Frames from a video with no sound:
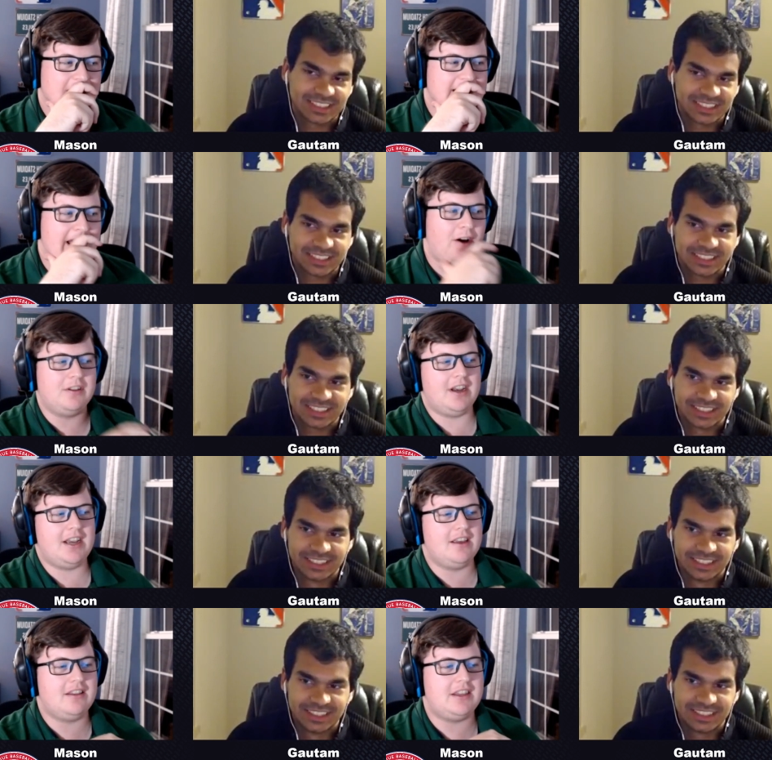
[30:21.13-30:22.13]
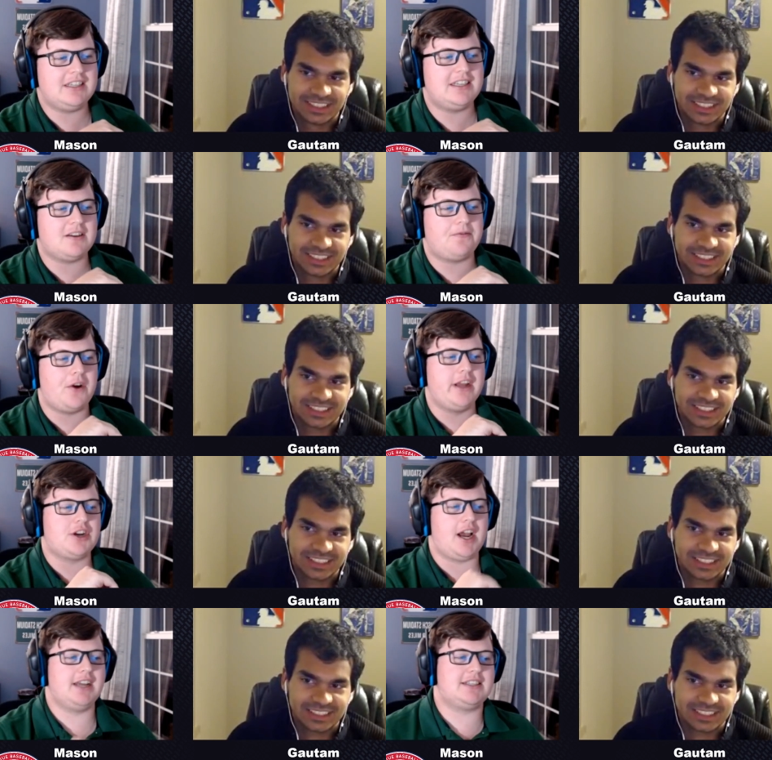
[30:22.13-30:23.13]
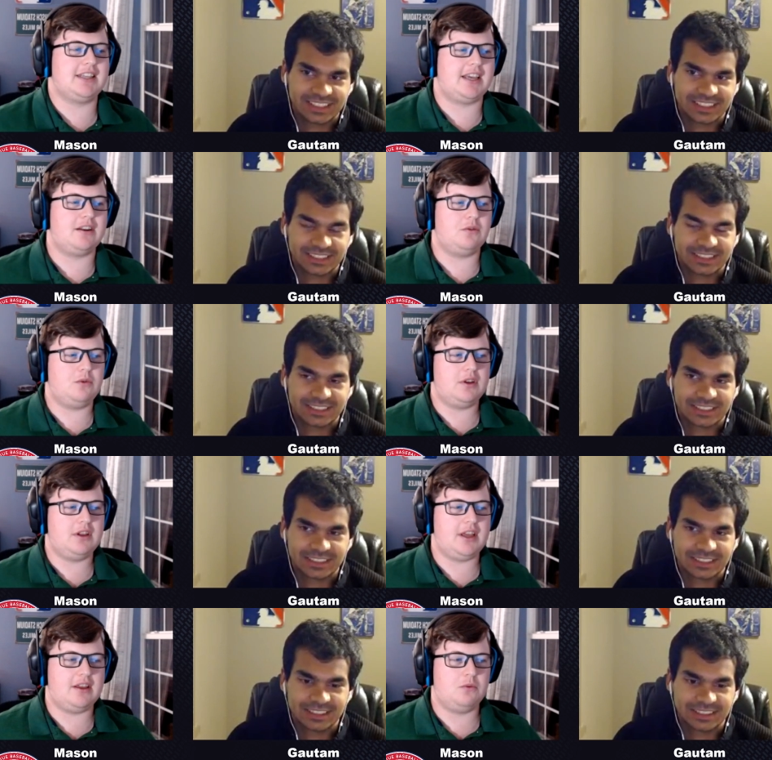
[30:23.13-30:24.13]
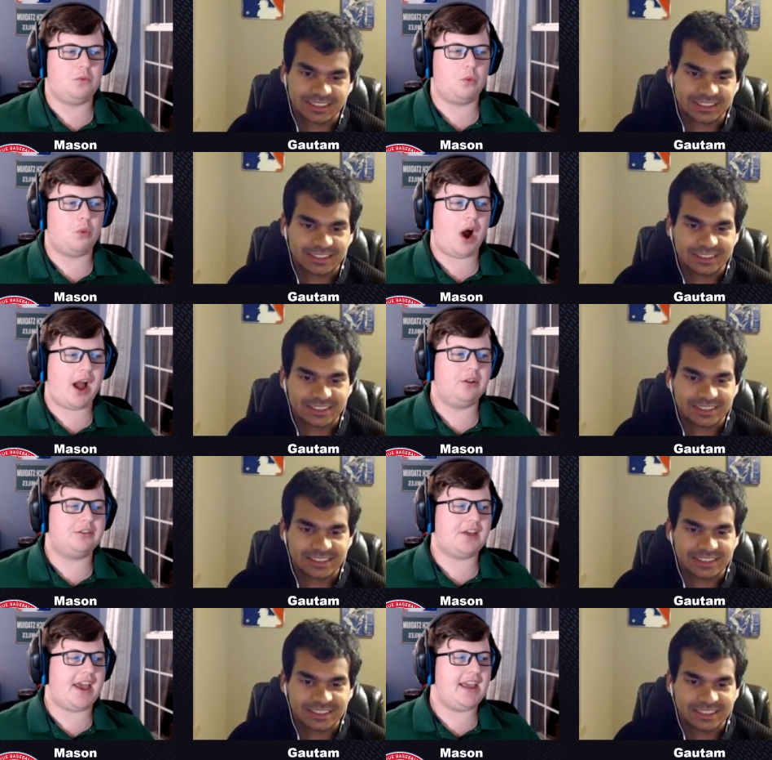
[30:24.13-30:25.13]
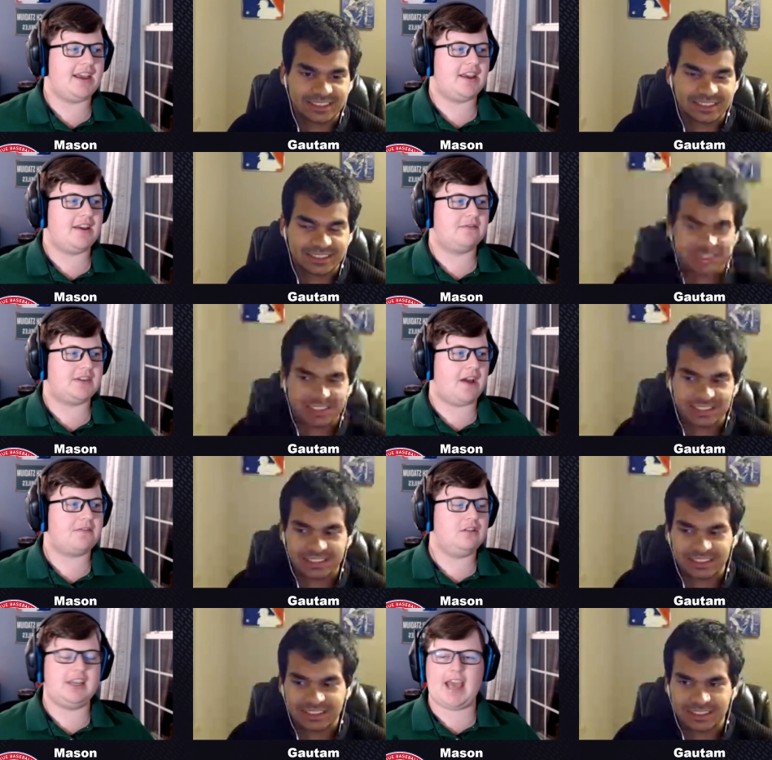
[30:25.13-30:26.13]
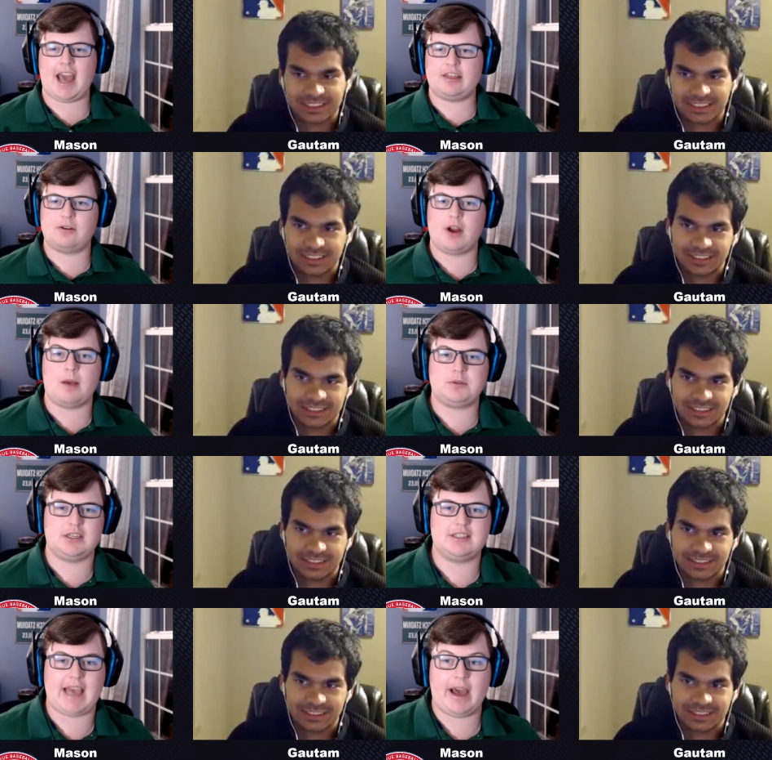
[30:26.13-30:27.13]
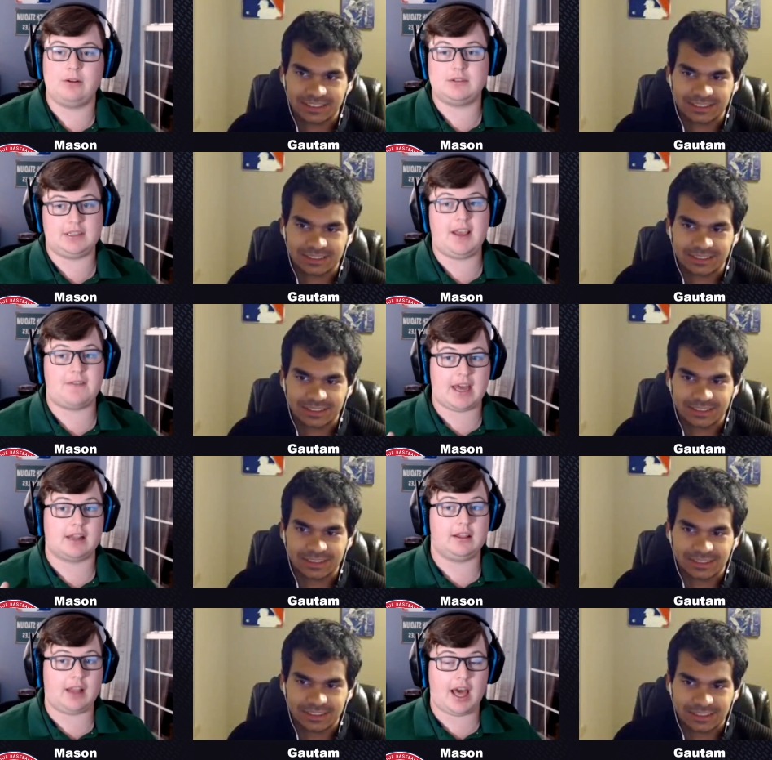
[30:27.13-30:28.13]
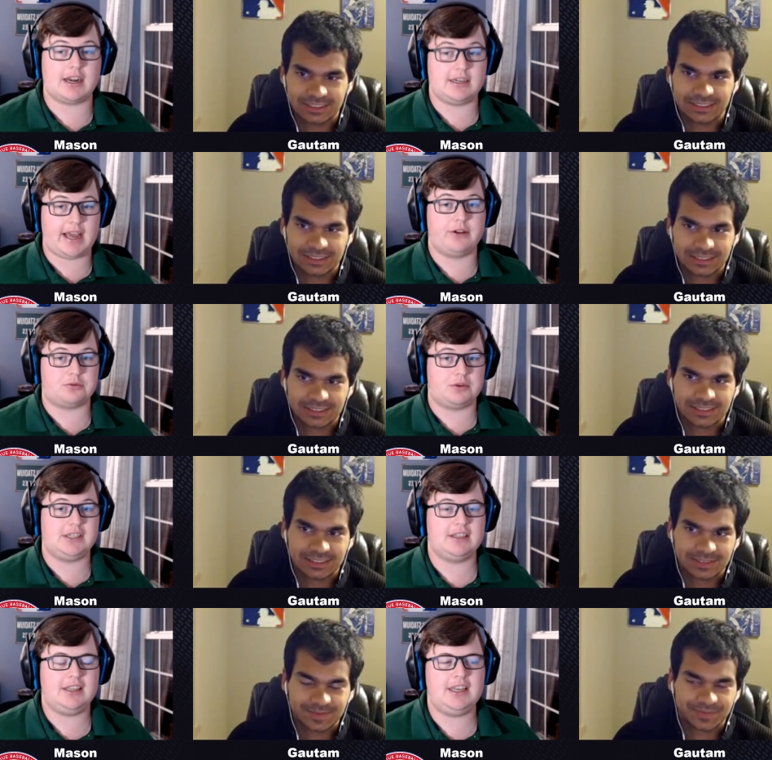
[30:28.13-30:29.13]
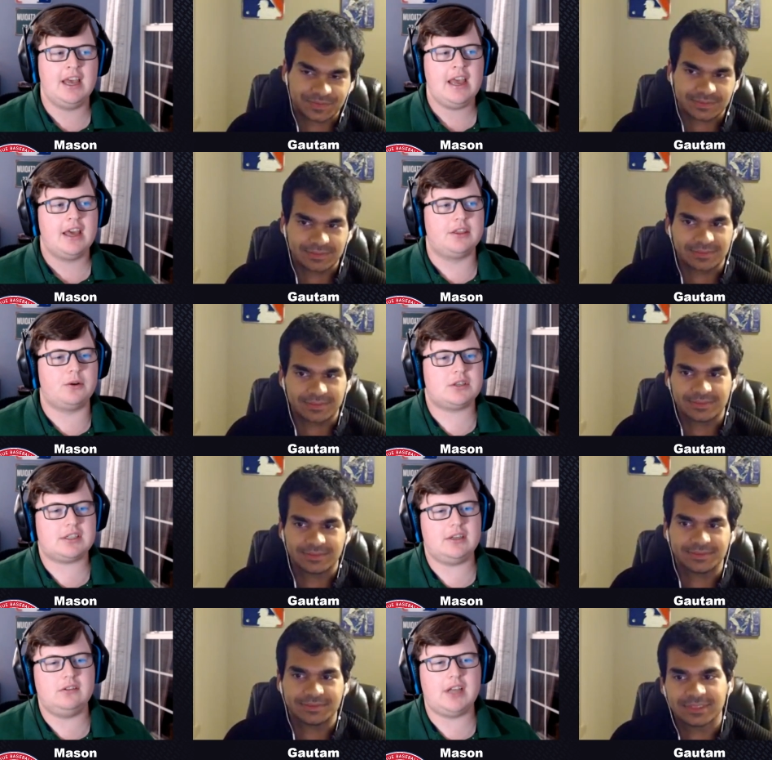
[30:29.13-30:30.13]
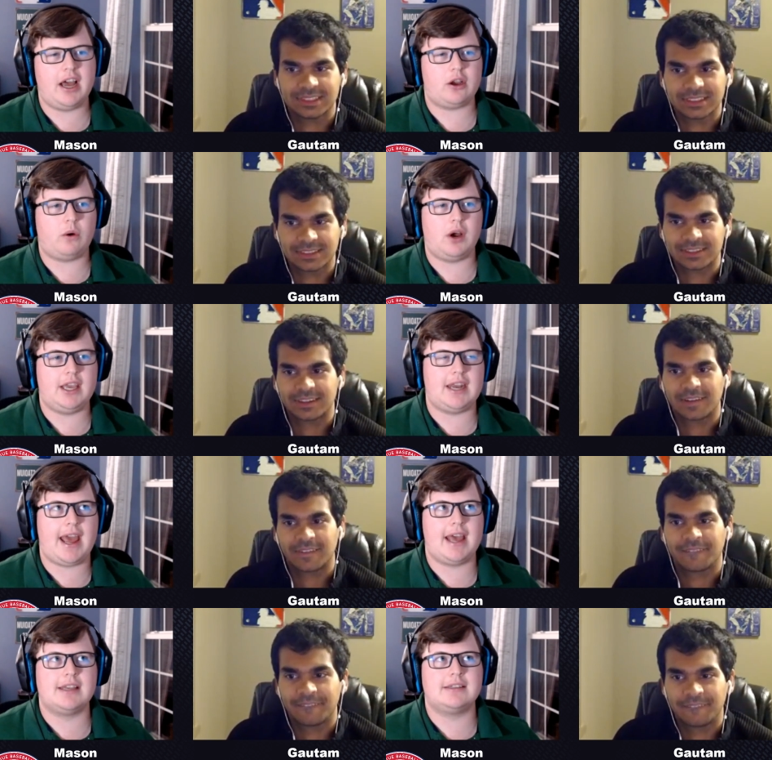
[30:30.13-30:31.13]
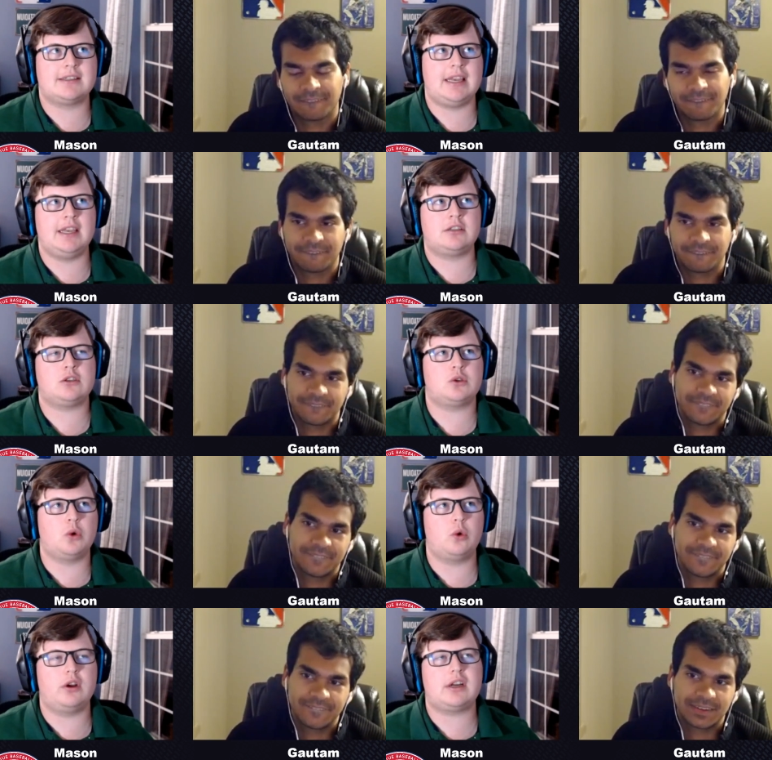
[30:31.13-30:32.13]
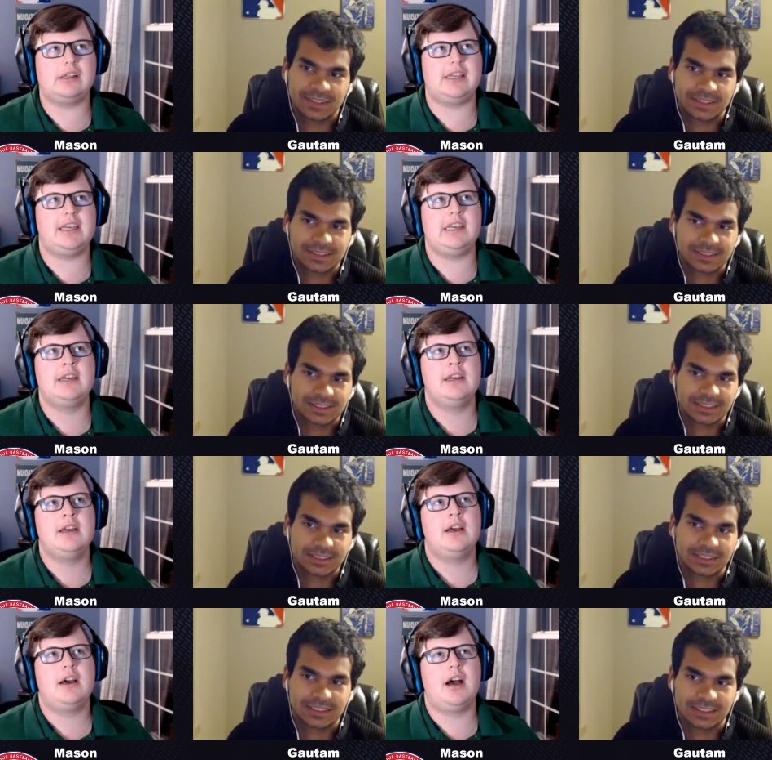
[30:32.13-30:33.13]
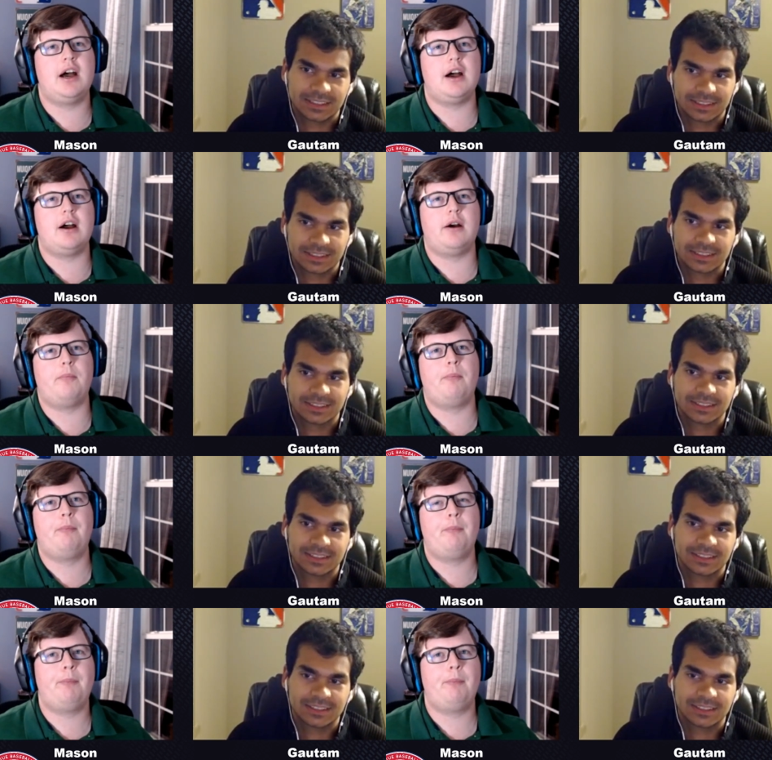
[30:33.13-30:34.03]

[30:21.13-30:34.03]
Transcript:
Speaker 1: now uh, this is a franchise that uh, while they have definitely had their ups and downs and they've had a lot of downs recently, they're still not quite as historically um